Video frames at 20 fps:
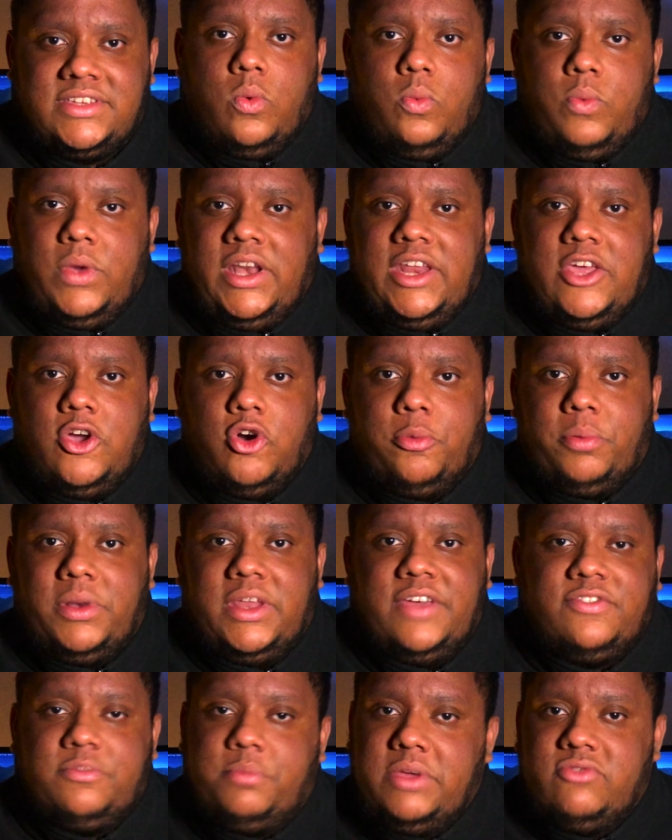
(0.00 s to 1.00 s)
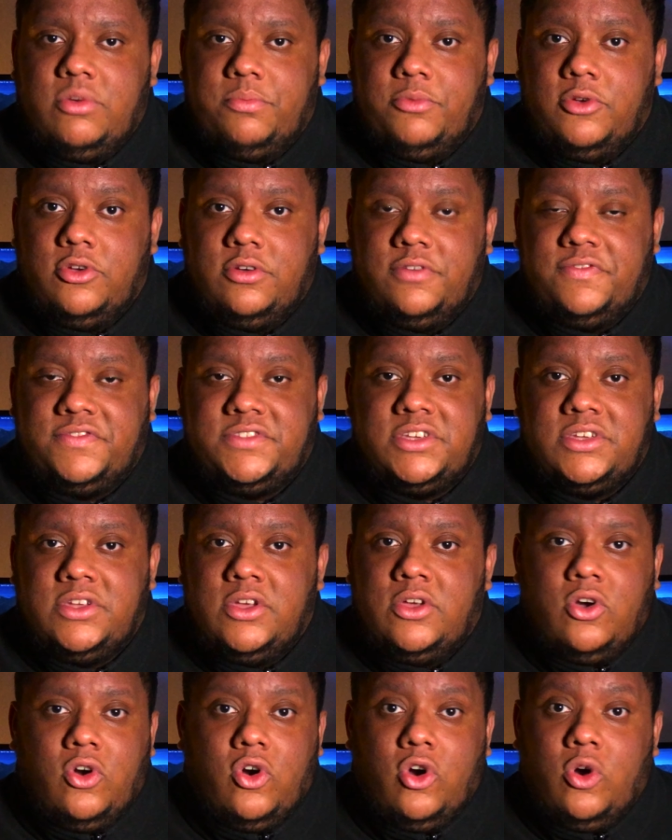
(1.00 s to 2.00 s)
Will the uplift be removed?
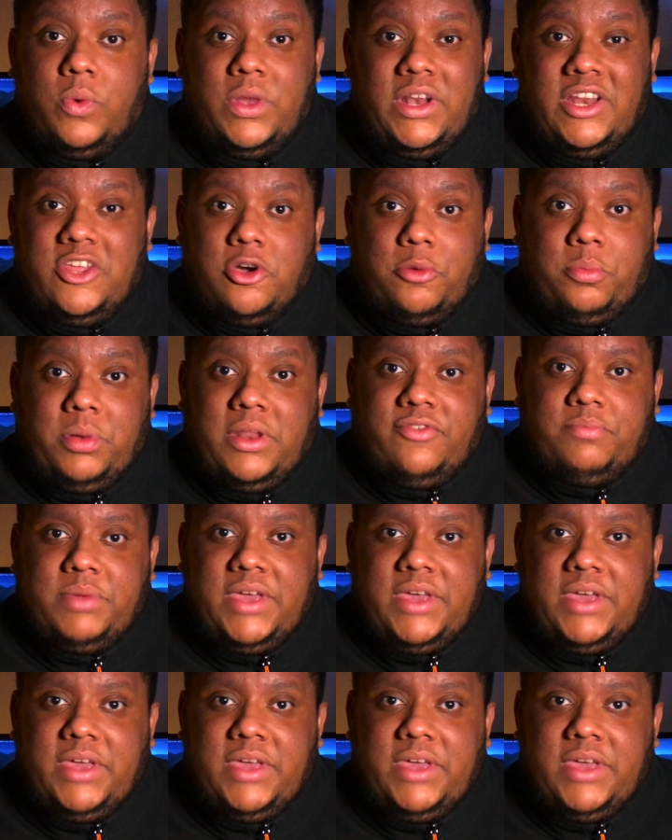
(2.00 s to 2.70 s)
Or will the uplift be